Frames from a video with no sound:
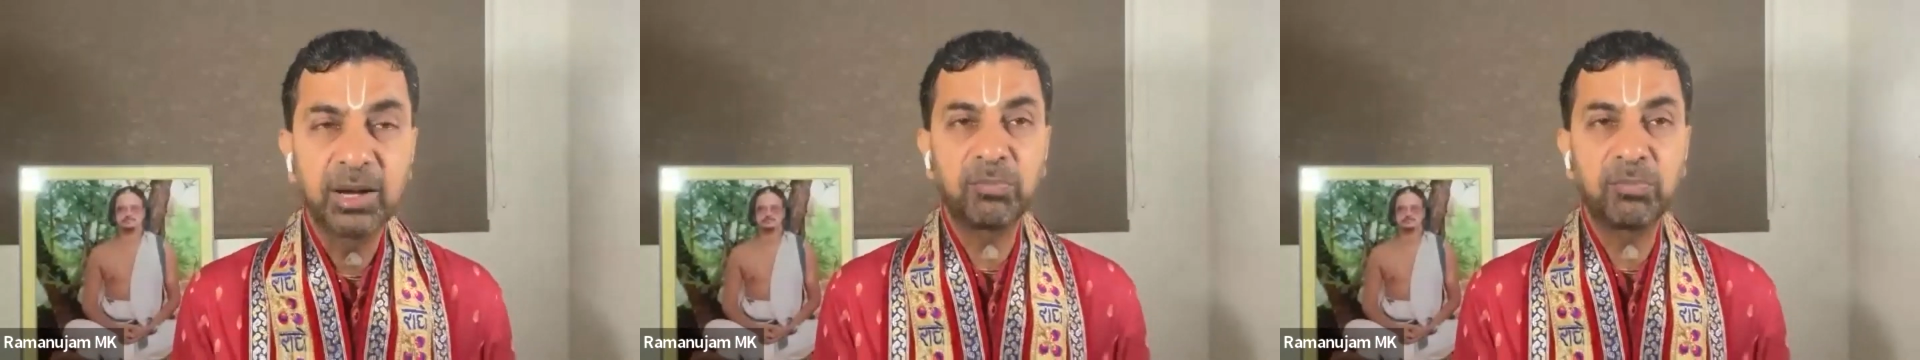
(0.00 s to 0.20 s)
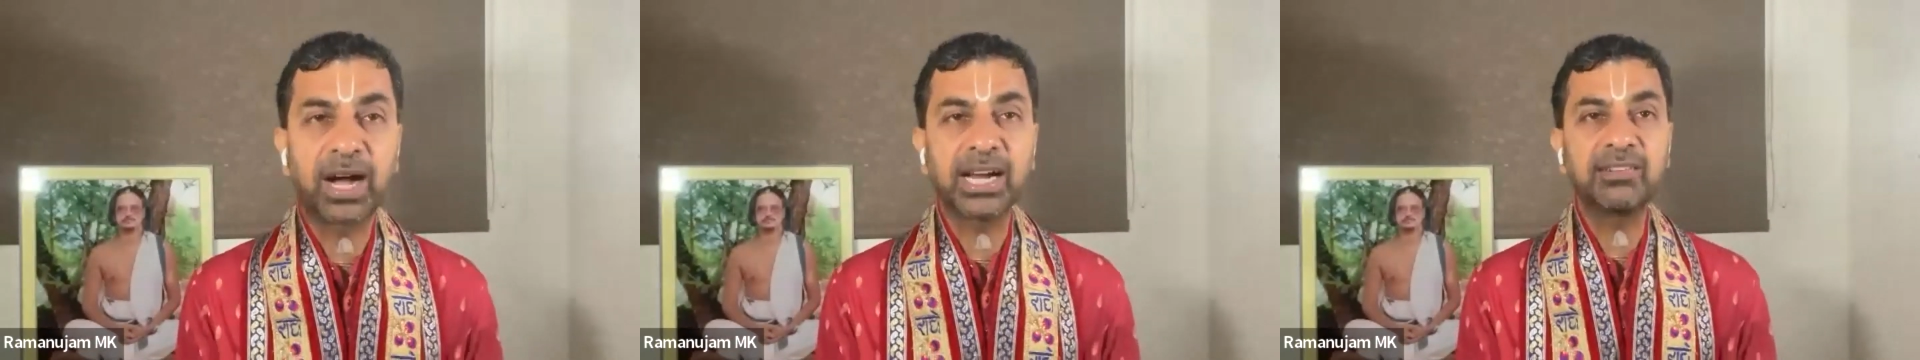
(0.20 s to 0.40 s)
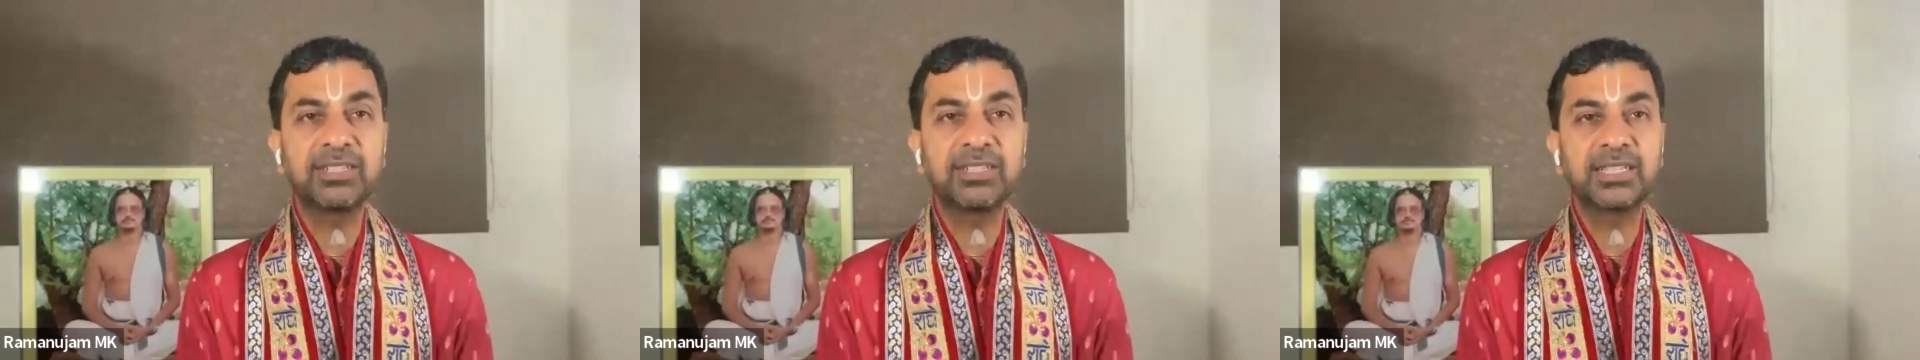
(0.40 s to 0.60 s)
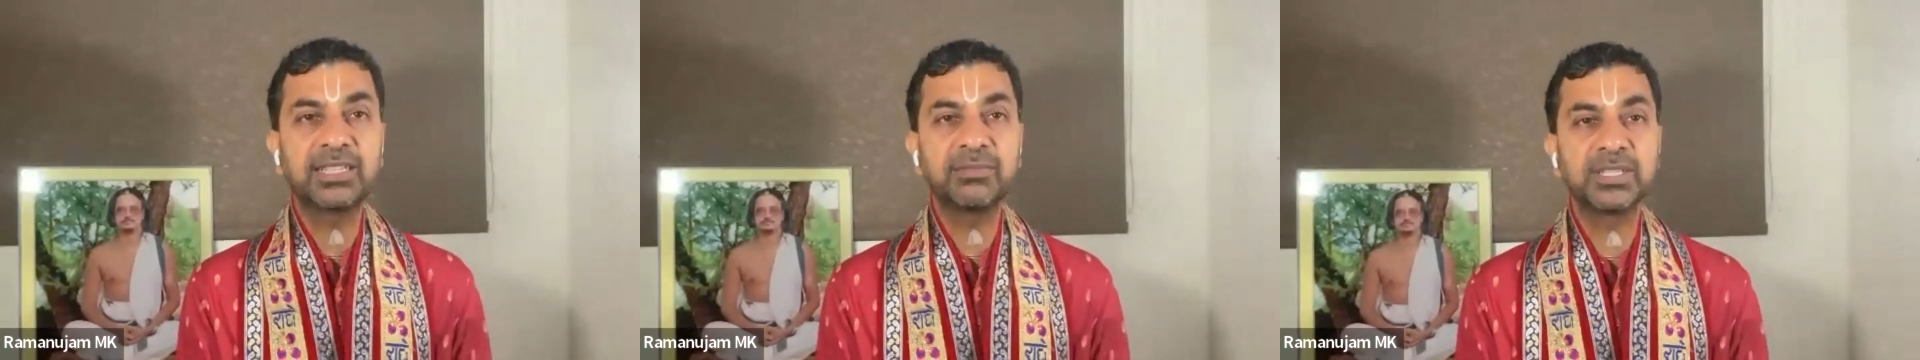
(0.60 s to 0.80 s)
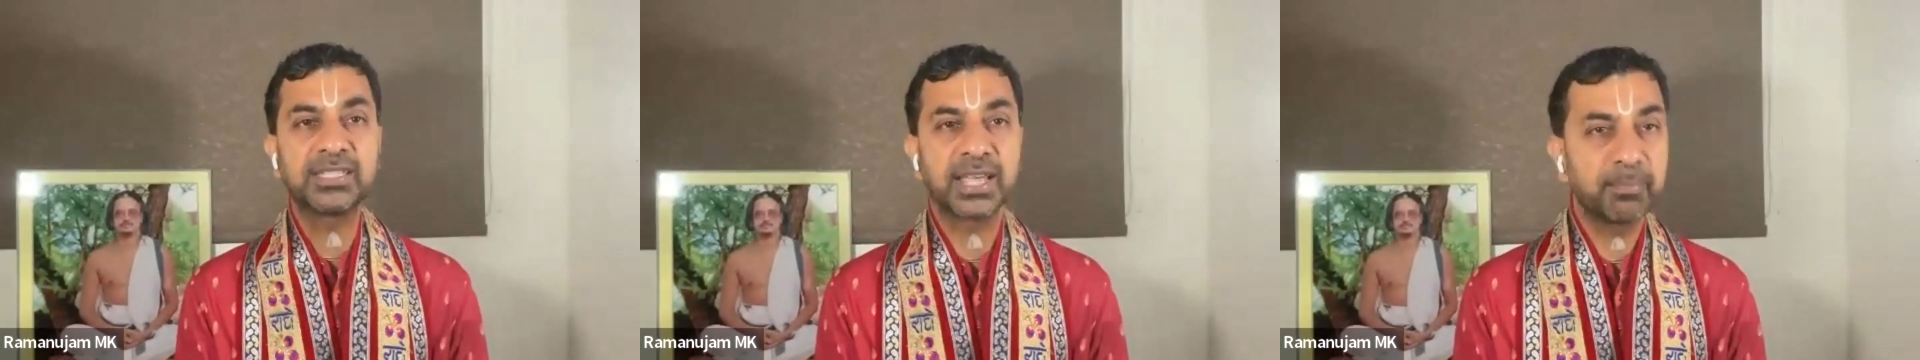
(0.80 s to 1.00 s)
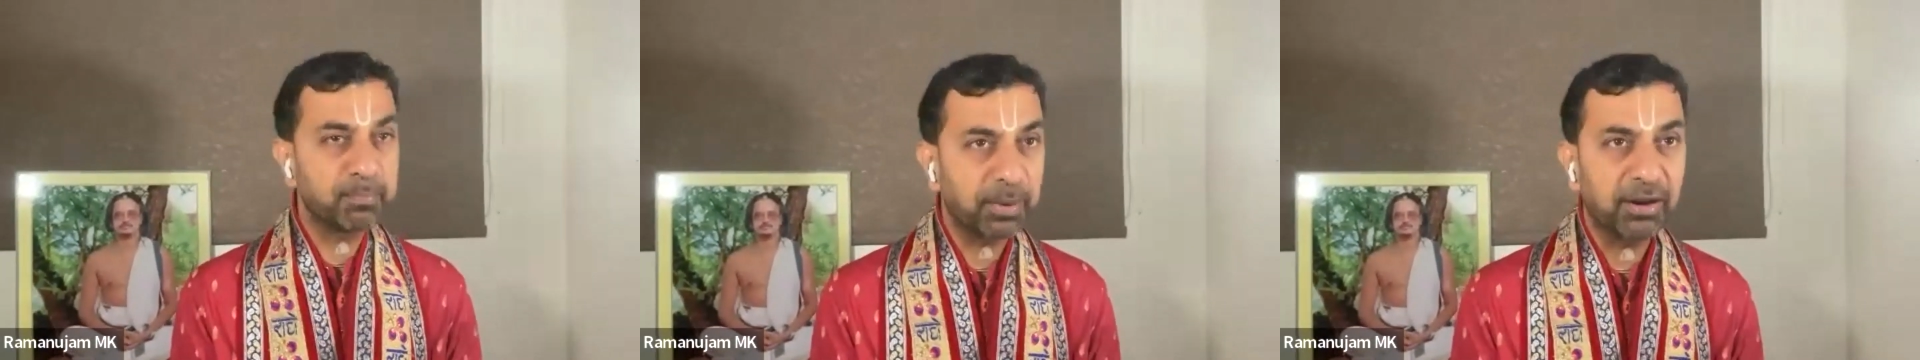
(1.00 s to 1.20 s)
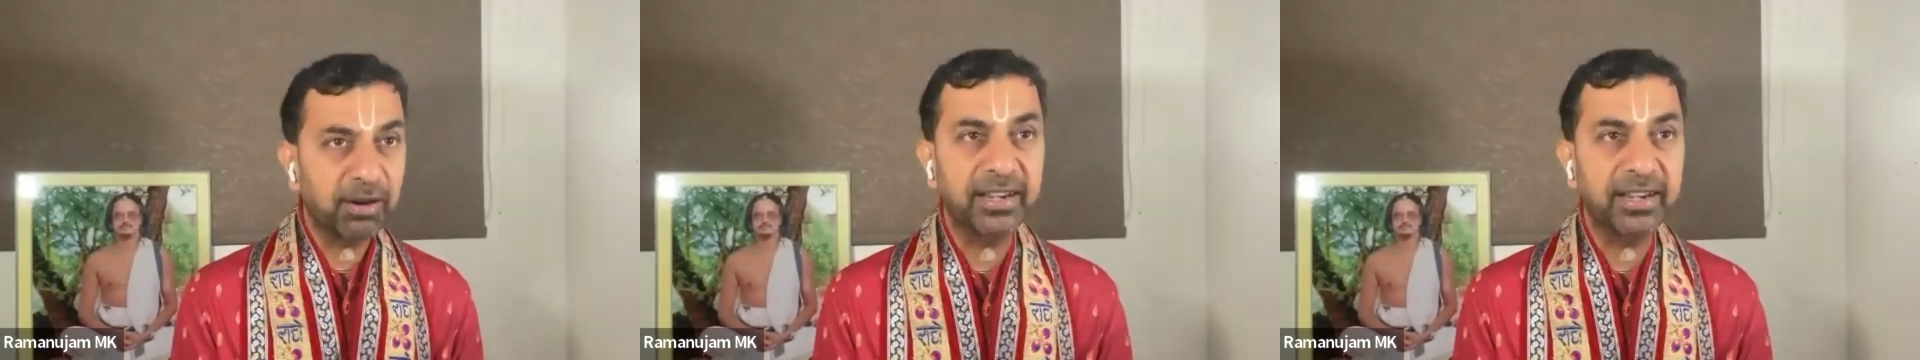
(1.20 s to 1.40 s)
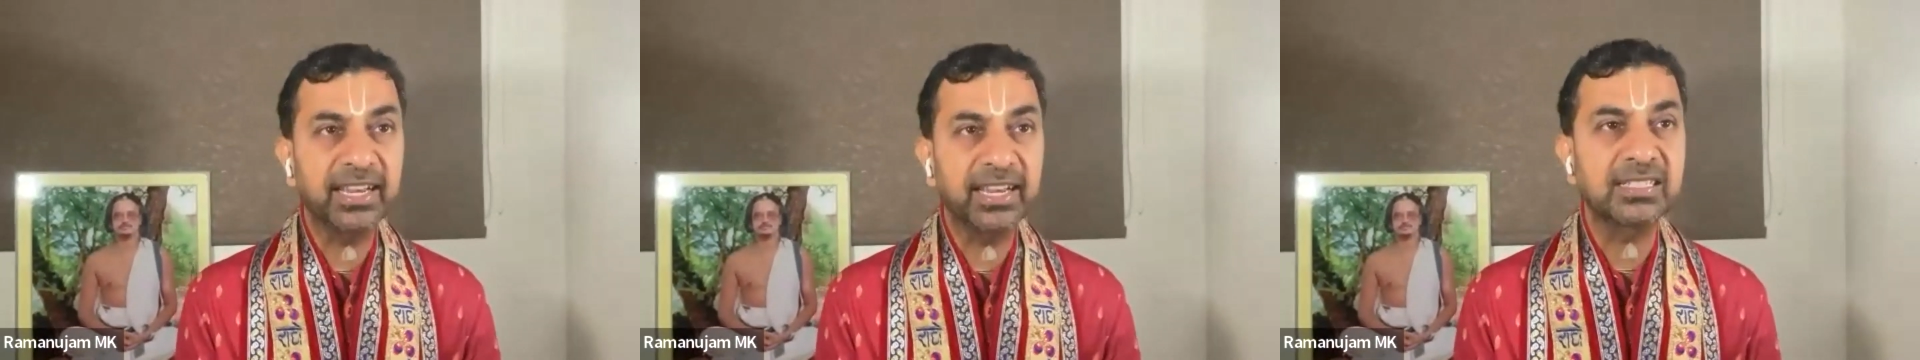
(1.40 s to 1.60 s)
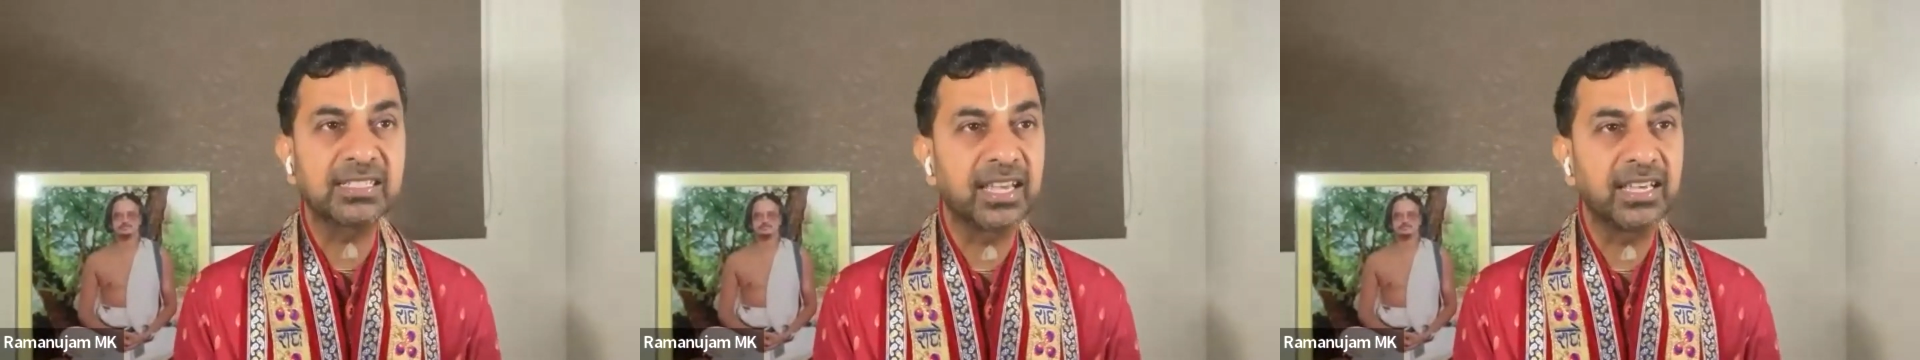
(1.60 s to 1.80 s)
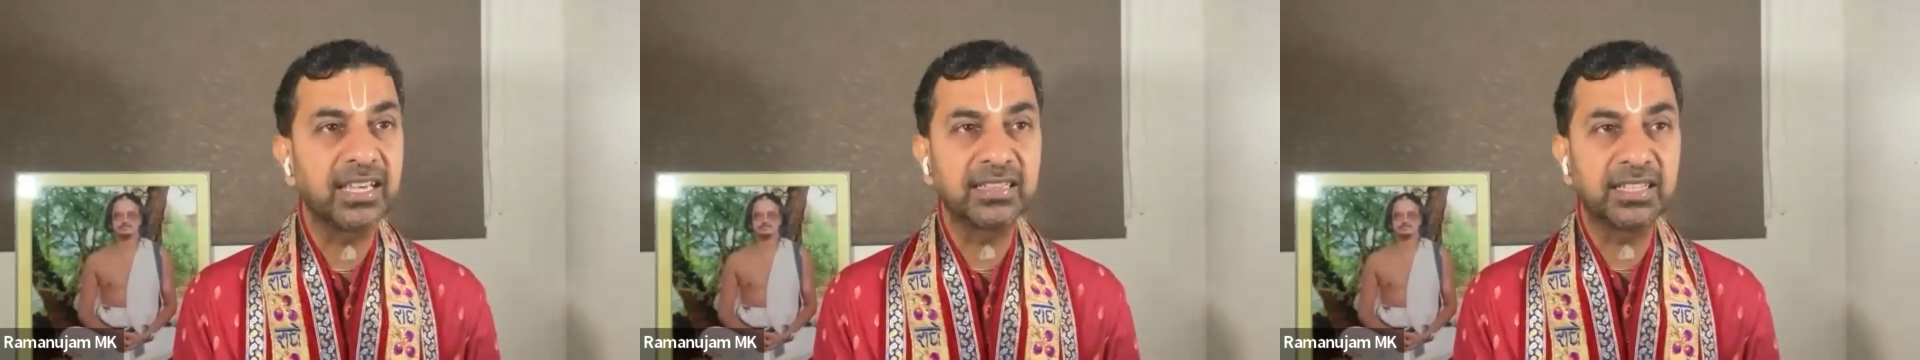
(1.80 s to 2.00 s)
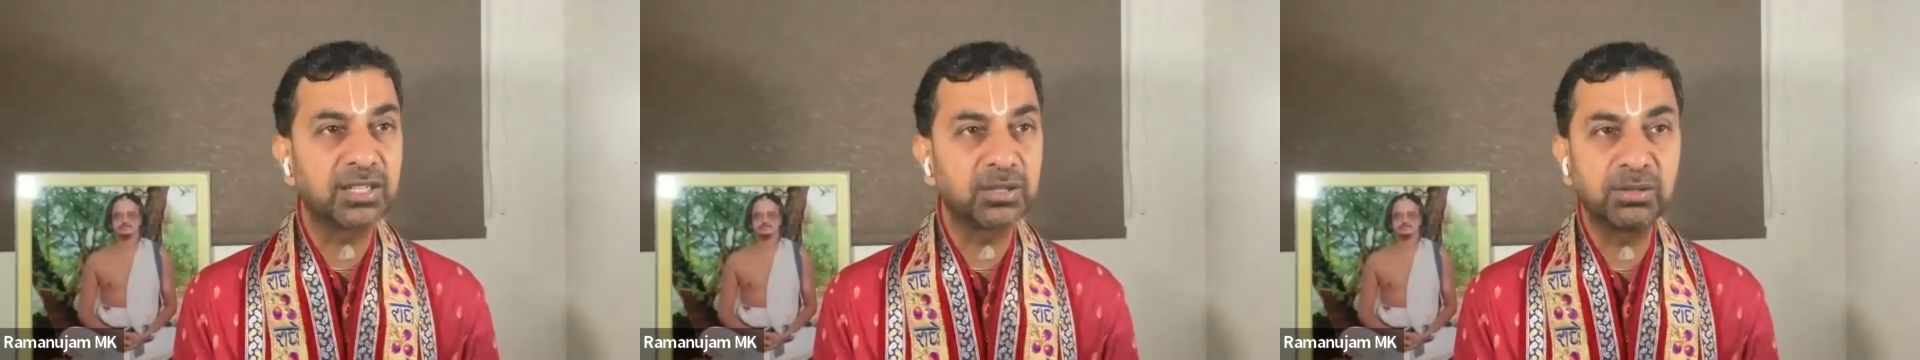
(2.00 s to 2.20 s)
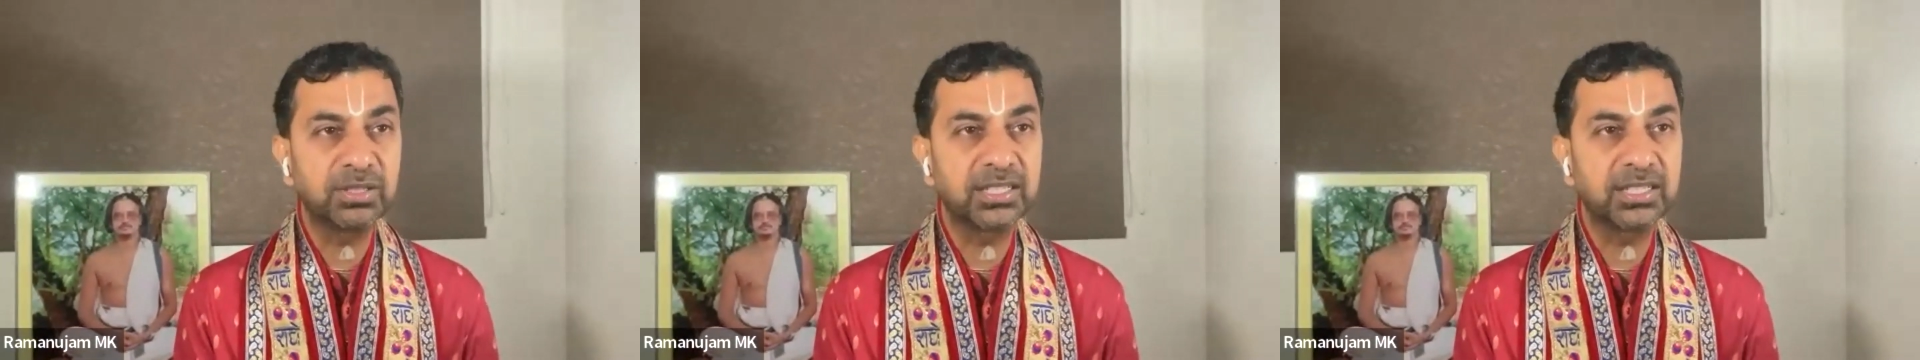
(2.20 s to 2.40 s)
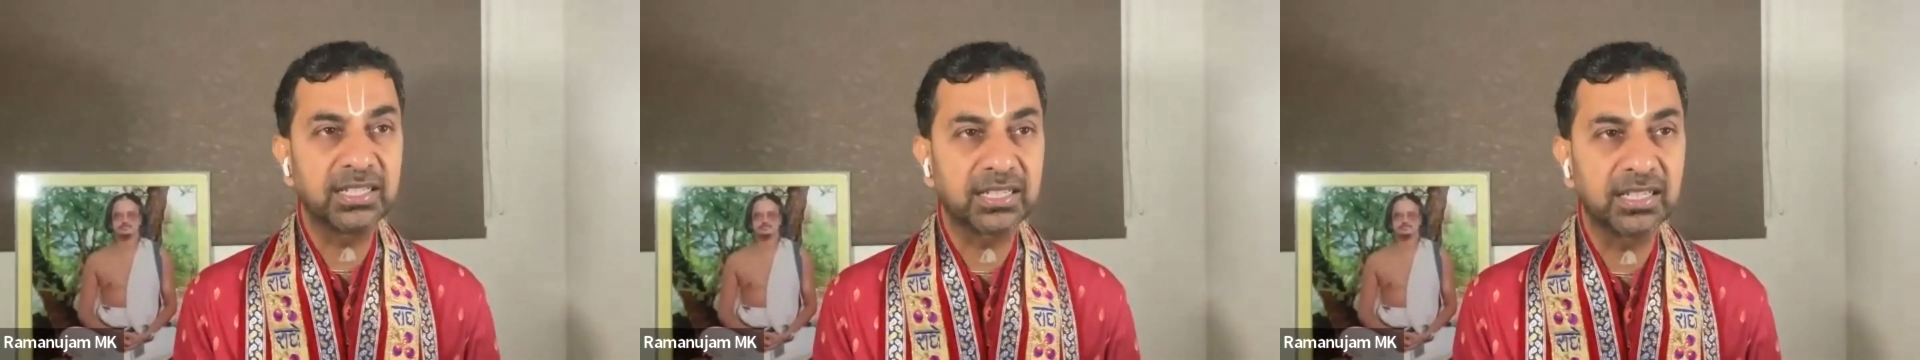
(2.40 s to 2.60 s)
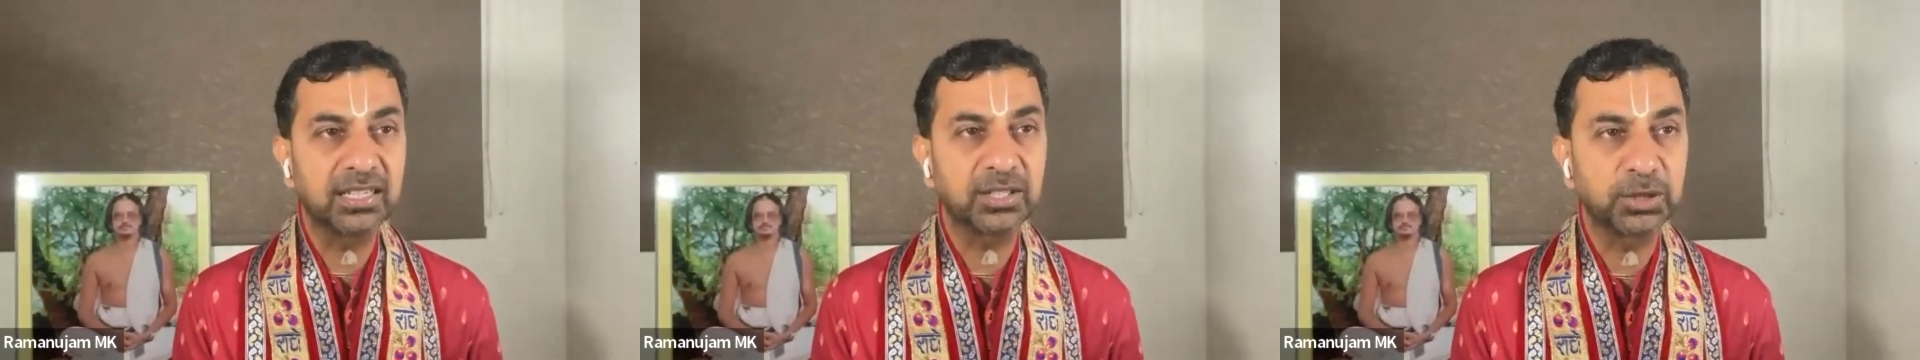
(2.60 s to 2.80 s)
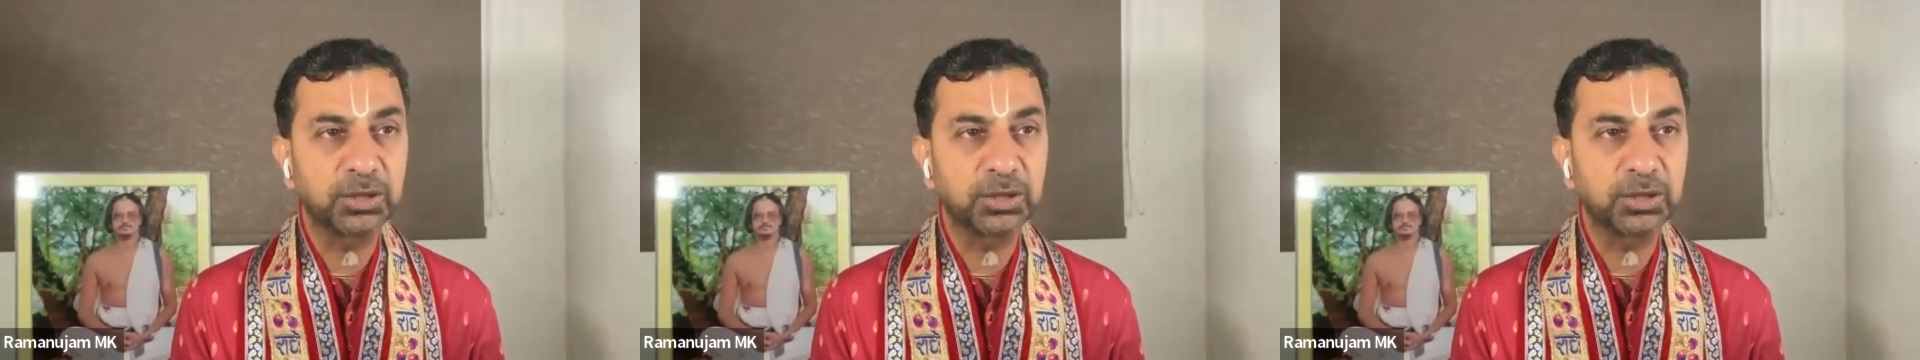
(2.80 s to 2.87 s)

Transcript: Bhagavatam is empowering us, saying that, look here,